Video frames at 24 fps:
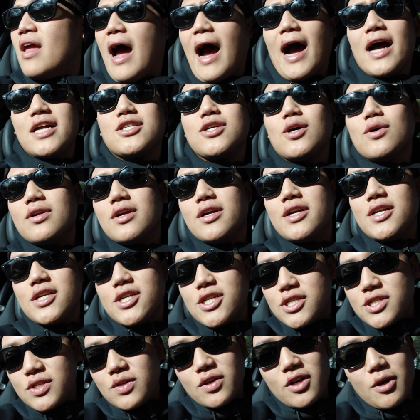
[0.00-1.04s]
I told her you're
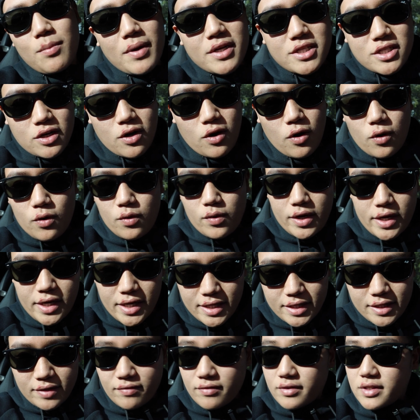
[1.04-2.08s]
just doing a bunch of cold
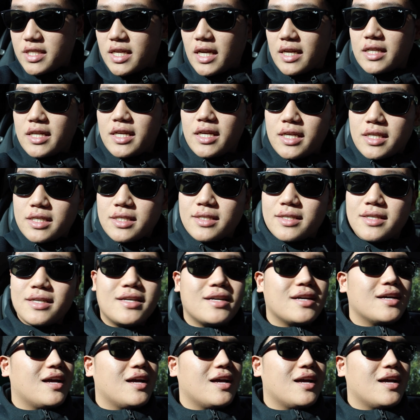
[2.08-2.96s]
reading techniques